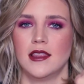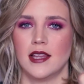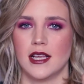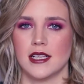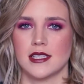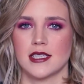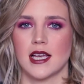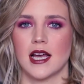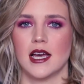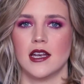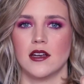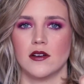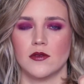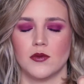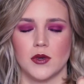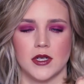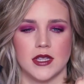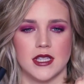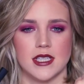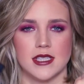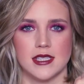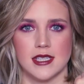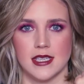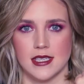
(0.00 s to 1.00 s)
That's kind of
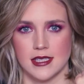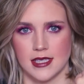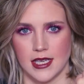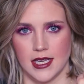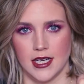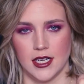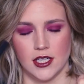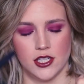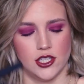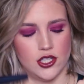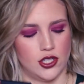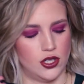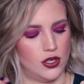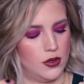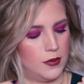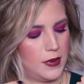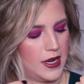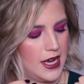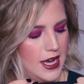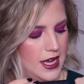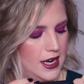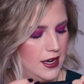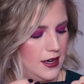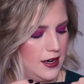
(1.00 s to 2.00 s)
what this is in a
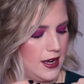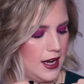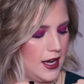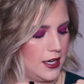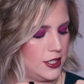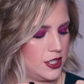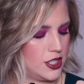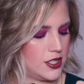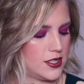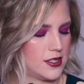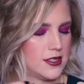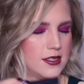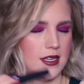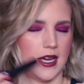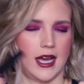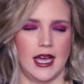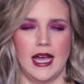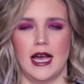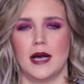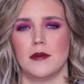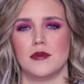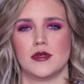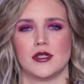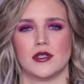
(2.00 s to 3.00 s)
tube. And I
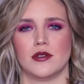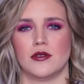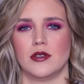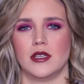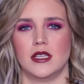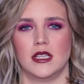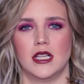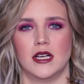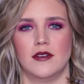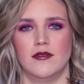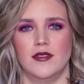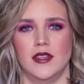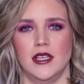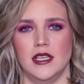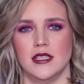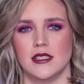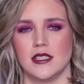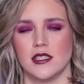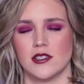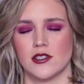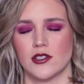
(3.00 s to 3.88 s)
absolutely love these.